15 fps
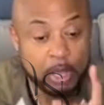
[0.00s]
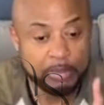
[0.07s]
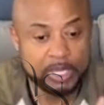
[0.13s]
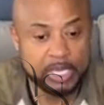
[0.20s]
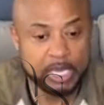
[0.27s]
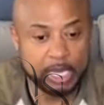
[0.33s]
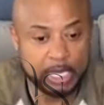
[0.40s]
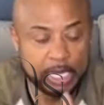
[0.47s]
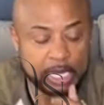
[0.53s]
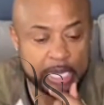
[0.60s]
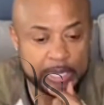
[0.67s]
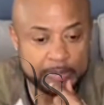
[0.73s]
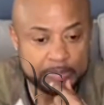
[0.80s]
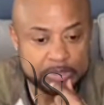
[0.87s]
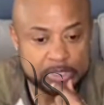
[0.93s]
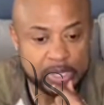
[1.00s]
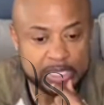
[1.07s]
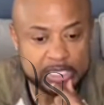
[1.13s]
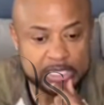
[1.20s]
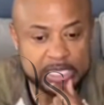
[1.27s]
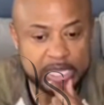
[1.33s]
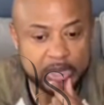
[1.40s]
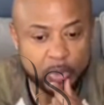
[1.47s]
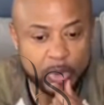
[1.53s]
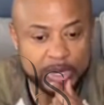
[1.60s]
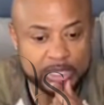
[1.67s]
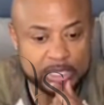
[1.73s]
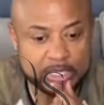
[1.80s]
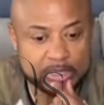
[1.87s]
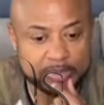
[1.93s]
But yeah, so I just kind of
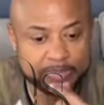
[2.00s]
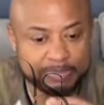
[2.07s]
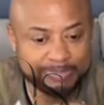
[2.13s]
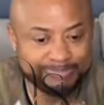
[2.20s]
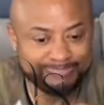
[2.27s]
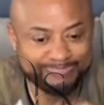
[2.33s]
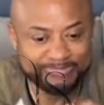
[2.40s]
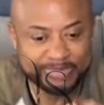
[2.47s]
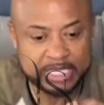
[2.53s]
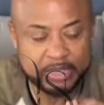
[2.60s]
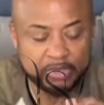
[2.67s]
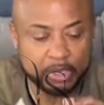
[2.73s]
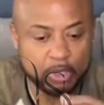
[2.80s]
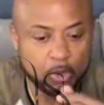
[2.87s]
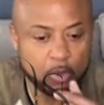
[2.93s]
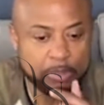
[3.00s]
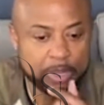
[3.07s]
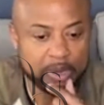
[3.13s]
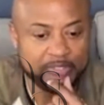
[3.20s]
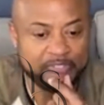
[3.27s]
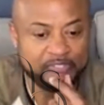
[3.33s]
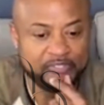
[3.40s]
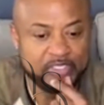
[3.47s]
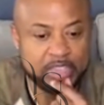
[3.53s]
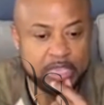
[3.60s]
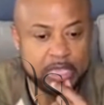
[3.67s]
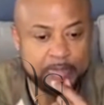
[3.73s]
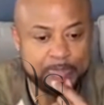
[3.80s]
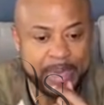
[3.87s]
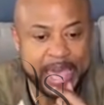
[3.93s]
wanted to give a little bit of
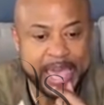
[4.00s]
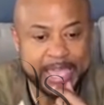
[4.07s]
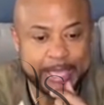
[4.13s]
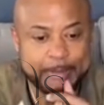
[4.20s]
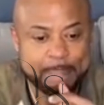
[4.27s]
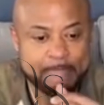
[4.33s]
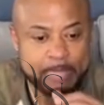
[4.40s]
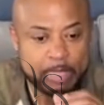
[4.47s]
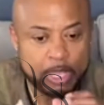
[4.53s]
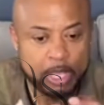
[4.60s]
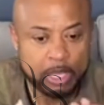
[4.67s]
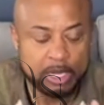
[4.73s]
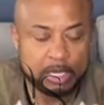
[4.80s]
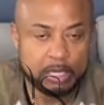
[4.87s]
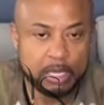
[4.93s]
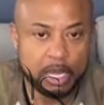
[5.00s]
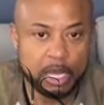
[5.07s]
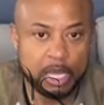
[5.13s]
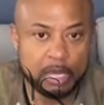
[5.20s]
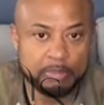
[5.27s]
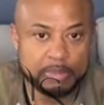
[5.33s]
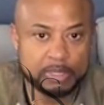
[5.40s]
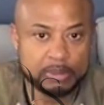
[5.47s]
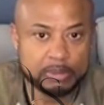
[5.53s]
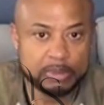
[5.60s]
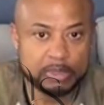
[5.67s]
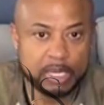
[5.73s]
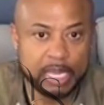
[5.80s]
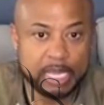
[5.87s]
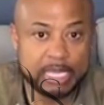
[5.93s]
feedback.
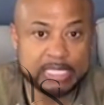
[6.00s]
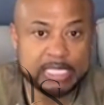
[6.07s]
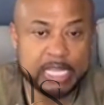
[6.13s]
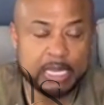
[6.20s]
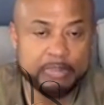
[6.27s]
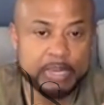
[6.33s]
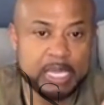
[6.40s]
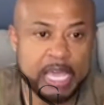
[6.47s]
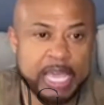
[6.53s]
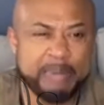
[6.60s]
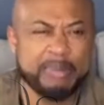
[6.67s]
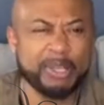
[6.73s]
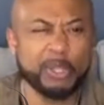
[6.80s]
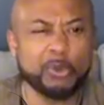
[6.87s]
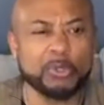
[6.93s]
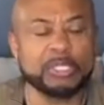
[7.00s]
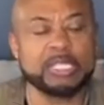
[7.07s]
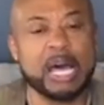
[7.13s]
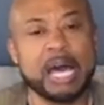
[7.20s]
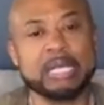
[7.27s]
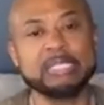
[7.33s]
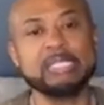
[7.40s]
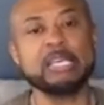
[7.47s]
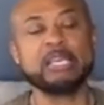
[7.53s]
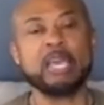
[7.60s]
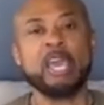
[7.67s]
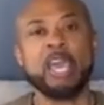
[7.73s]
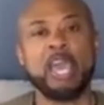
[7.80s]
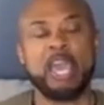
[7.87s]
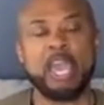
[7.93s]
Like I said, it became a little toxic.